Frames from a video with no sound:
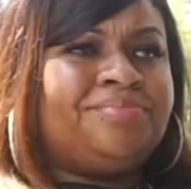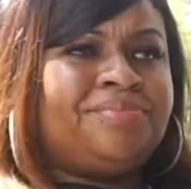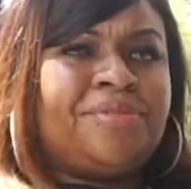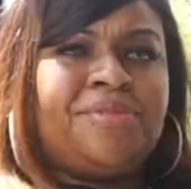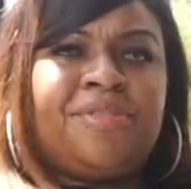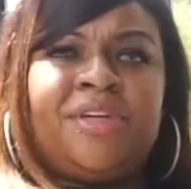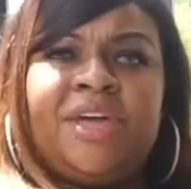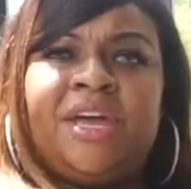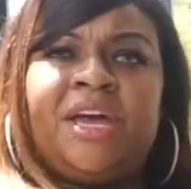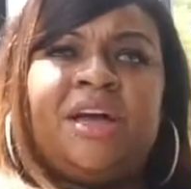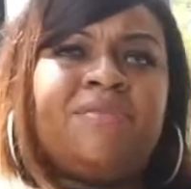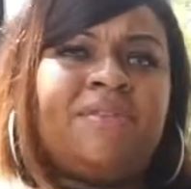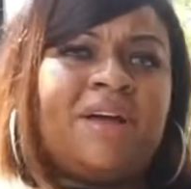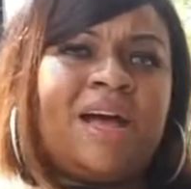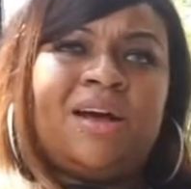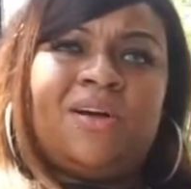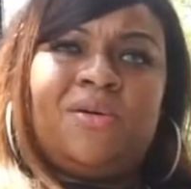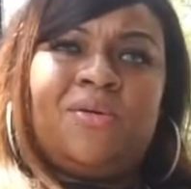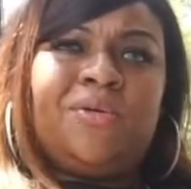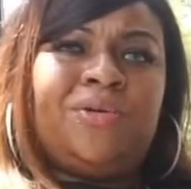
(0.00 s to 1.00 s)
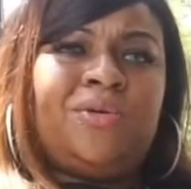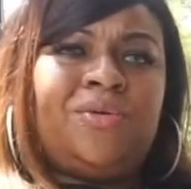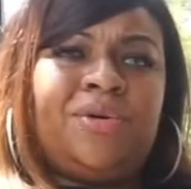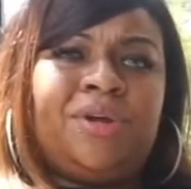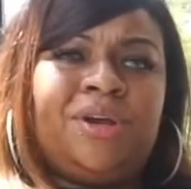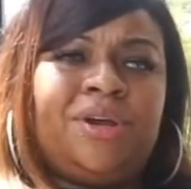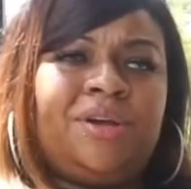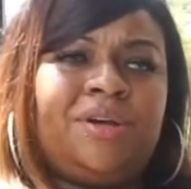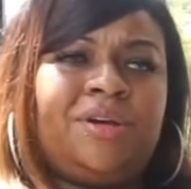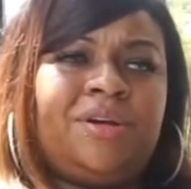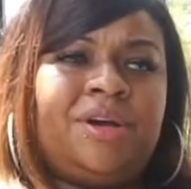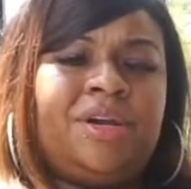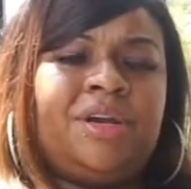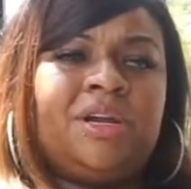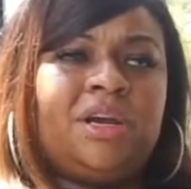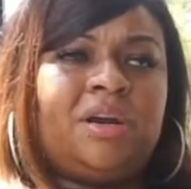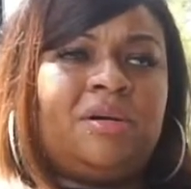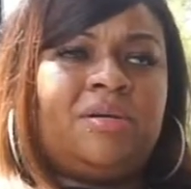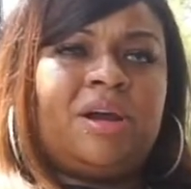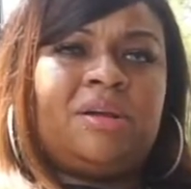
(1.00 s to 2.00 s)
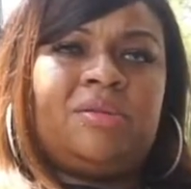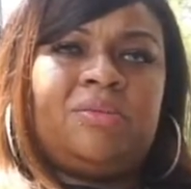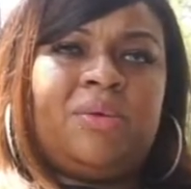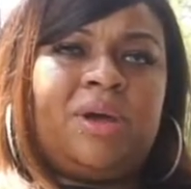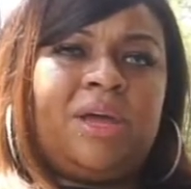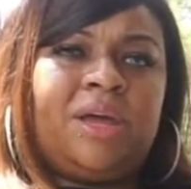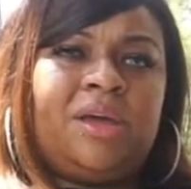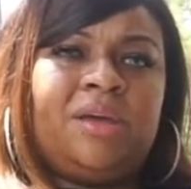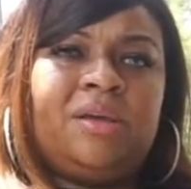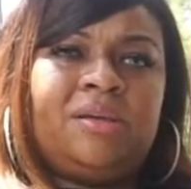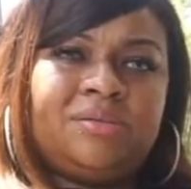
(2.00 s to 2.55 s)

thing I've got going on here in the correct way.